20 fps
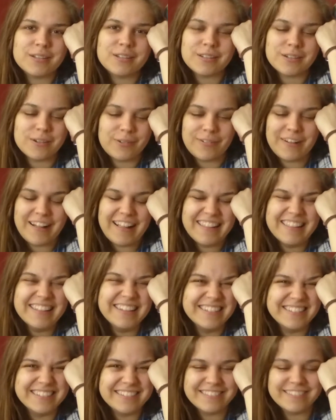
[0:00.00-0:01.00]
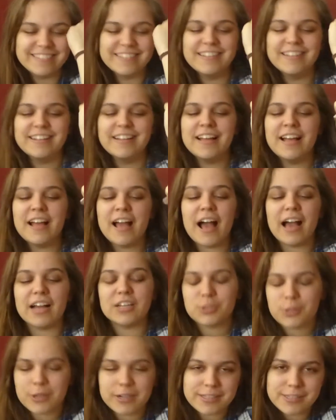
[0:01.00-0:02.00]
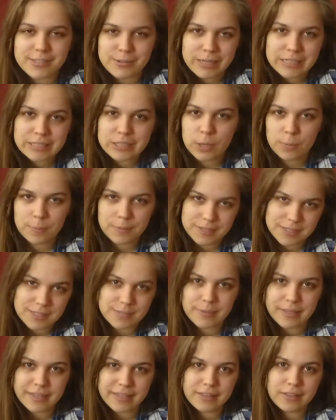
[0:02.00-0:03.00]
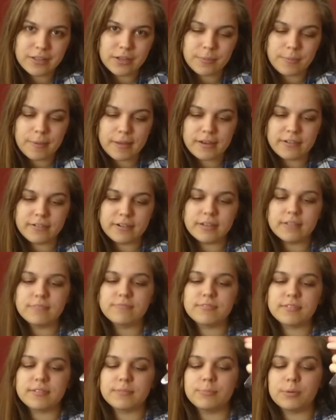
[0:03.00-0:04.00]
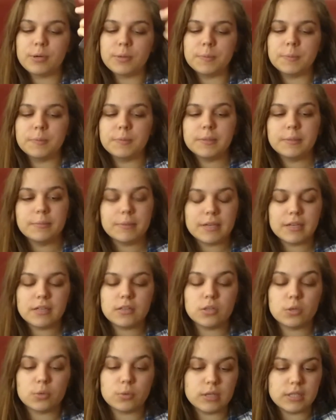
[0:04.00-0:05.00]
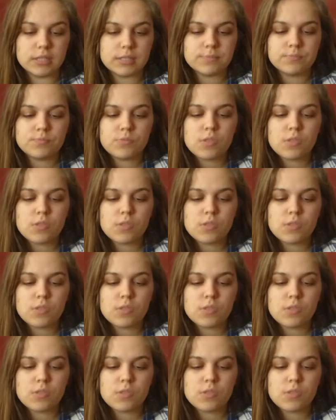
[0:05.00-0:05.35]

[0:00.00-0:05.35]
Oh well. I tried to add toppings to make it look better and it probably made it look worse.